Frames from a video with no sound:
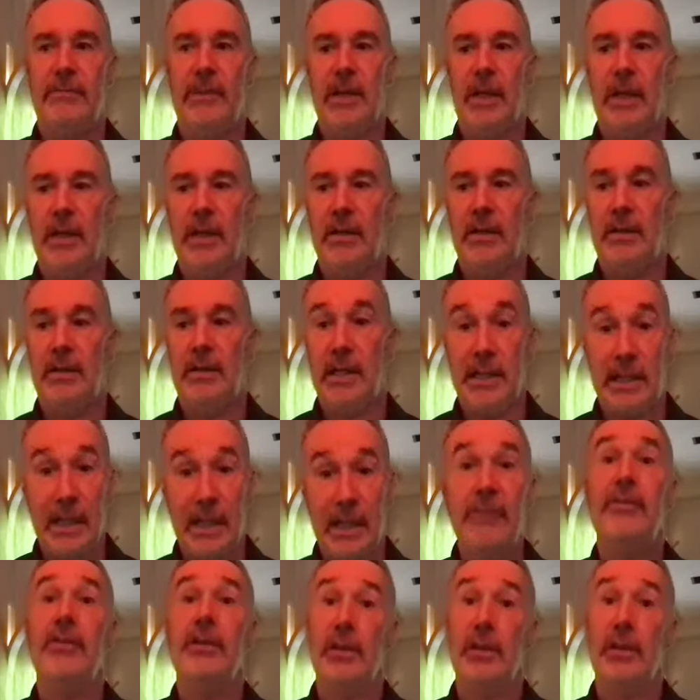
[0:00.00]
that
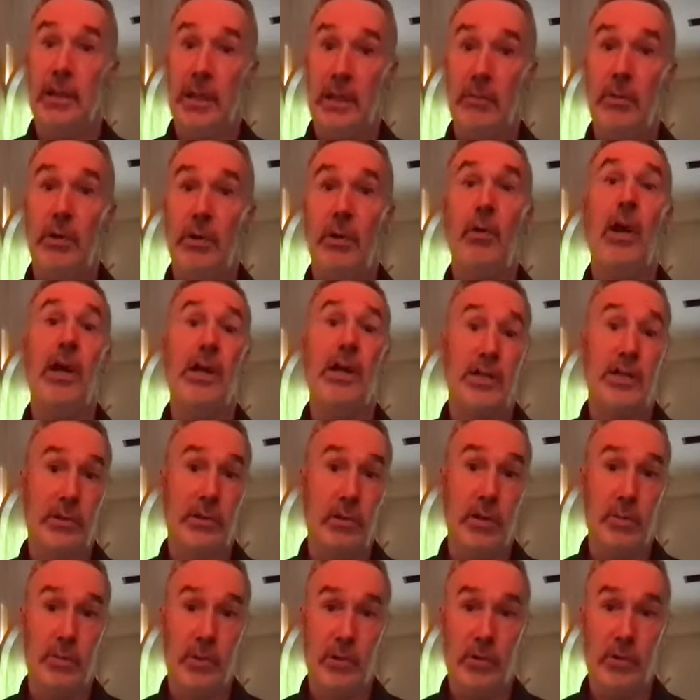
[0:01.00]
definitely require
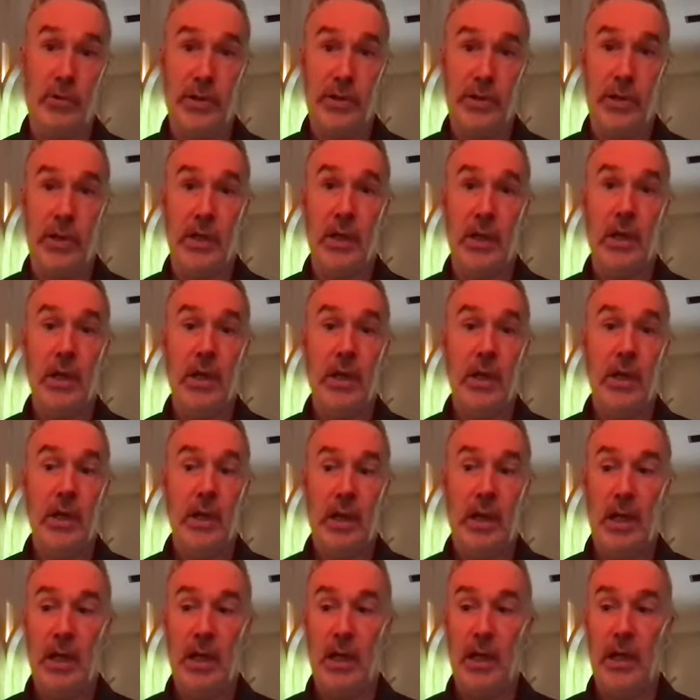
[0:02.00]
storyboards.
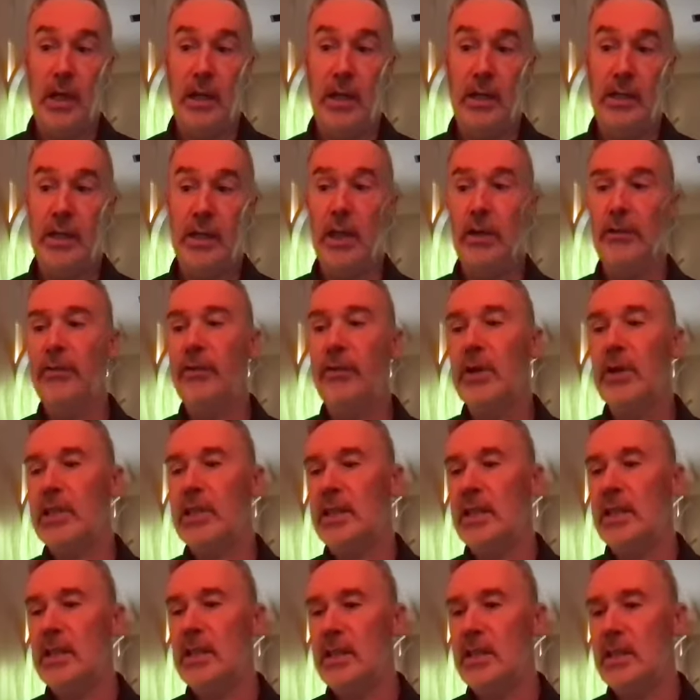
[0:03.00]
For
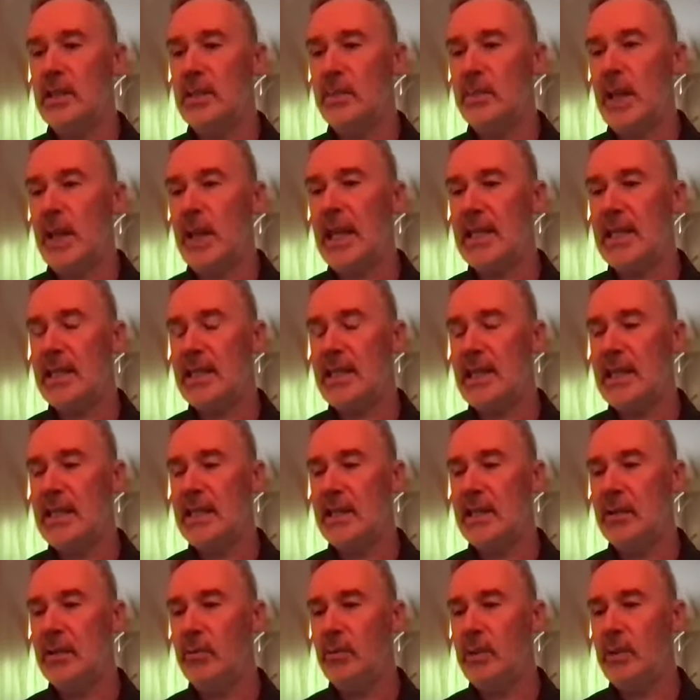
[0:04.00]
instance, this past
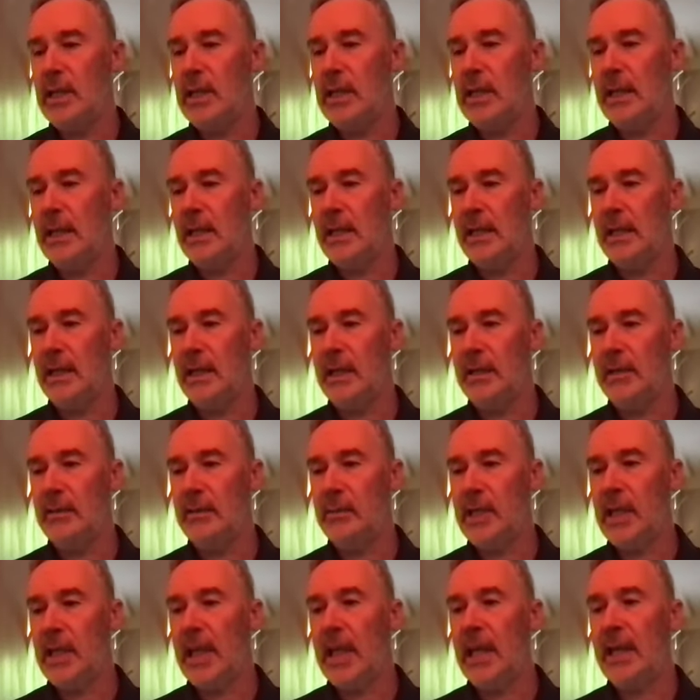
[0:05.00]
season we
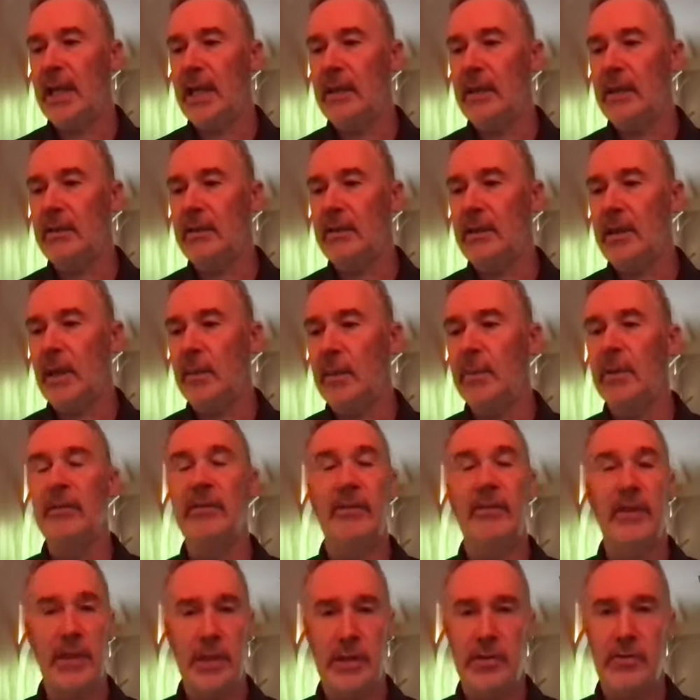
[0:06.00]
had a couple of
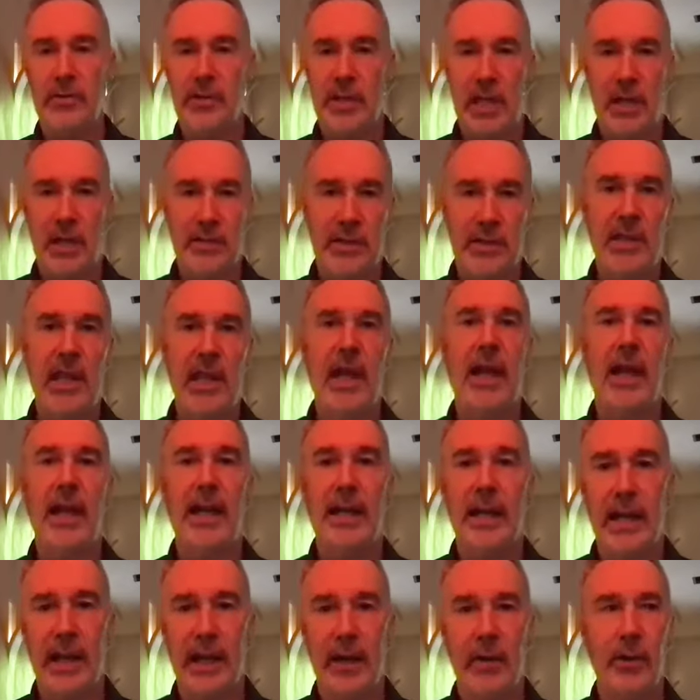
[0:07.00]
ventures
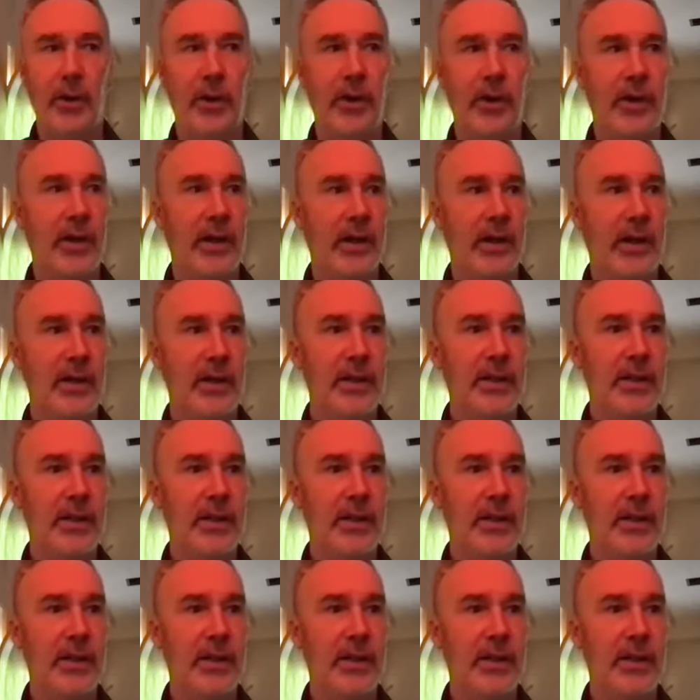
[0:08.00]
outside our